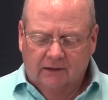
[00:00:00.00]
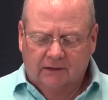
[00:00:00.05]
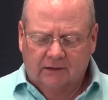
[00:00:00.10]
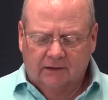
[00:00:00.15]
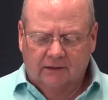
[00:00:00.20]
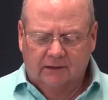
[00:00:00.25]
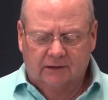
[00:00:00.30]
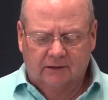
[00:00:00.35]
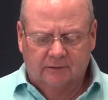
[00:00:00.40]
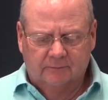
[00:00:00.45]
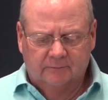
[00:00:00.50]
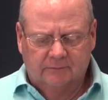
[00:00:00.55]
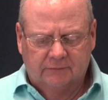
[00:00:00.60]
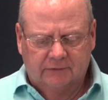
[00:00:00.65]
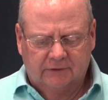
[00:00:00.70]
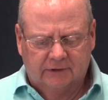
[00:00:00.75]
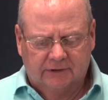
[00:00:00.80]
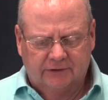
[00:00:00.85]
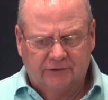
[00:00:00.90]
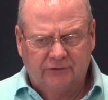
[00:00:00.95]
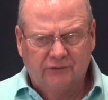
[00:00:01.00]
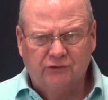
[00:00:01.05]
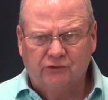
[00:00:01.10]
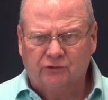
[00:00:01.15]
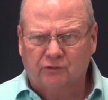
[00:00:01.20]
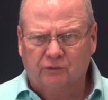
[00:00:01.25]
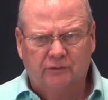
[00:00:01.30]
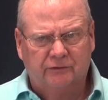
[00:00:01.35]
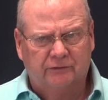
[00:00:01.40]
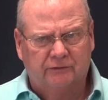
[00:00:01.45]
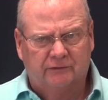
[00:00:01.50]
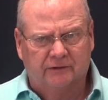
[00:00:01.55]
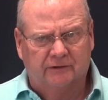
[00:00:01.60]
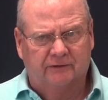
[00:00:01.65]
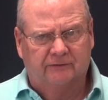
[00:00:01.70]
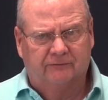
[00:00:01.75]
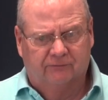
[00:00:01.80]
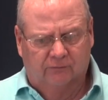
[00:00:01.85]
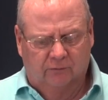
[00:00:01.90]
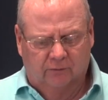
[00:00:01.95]
Are you sure you can
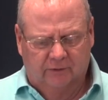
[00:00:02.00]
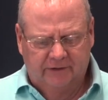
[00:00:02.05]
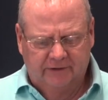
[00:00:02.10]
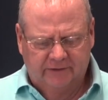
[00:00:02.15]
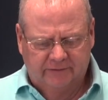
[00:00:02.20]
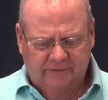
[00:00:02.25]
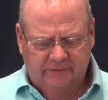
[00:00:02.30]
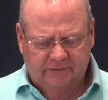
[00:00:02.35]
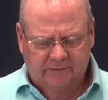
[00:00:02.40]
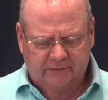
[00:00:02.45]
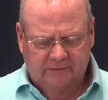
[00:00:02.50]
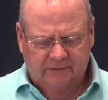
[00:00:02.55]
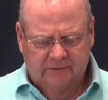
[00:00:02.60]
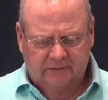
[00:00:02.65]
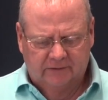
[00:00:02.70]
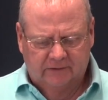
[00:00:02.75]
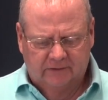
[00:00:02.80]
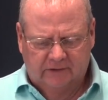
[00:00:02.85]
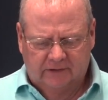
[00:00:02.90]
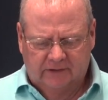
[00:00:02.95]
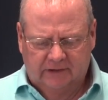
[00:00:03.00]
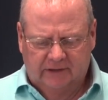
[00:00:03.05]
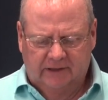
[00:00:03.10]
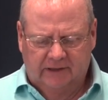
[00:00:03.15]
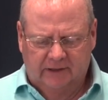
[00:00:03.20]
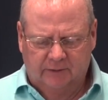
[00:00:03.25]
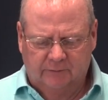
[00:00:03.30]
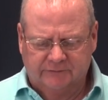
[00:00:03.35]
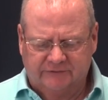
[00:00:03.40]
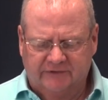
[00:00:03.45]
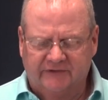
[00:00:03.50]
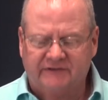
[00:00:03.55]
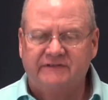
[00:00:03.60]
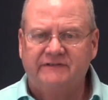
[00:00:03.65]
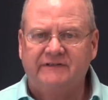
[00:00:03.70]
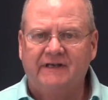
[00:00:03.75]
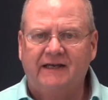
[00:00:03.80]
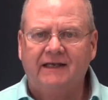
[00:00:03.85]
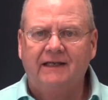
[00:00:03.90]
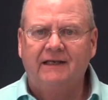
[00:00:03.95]
afford it? It was a
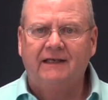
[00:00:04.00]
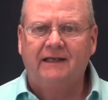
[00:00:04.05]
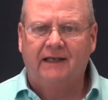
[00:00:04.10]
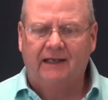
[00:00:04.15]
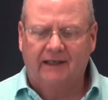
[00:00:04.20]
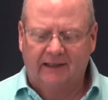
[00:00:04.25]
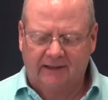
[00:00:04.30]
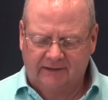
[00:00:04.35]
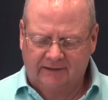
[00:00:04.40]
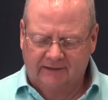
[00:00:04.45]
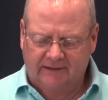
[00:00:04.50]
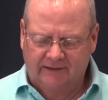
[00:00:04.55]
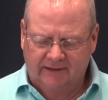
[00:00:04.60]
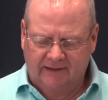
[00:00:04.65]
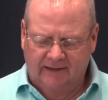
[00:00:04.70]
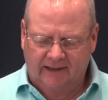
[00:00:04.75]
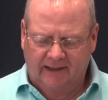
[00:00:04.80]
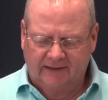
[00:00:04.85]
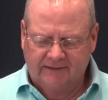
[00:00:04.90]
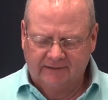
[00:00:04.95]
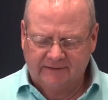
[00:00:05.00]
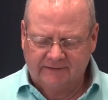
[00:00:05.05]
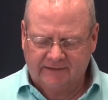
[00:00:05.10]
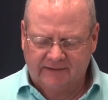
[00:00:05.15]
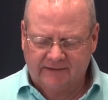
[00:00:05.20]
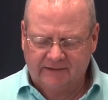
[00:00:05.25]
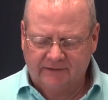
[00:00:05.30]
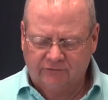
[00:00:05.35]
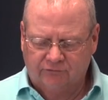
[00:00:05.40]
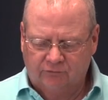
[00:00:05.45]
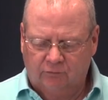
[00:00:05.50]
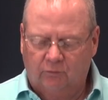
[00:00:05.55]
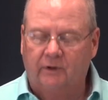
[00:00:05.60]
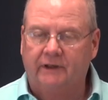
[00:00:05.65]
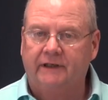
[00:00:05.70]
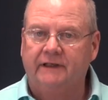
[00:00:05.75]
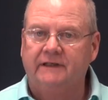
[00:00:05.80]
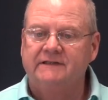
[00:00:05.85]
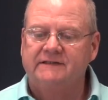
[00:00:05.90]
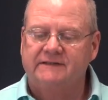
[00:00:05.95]
second-hand
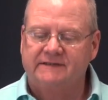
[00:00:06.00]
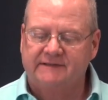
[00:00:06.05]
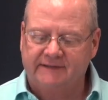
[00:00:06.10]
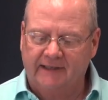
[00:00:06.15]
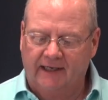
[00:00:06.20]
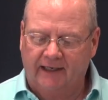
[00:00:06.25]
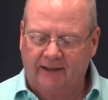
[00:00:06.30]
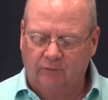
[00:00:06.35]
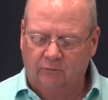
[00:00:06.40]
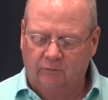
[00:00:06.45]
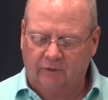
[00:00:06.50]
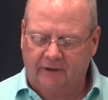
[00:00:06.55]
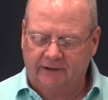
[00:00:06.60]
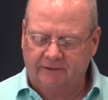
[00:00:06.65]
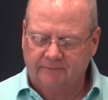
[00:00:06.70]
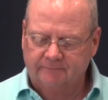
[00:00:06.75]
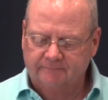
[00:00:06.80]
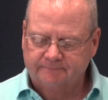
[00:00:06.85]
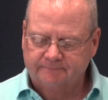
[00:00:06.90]
1920 Steinway.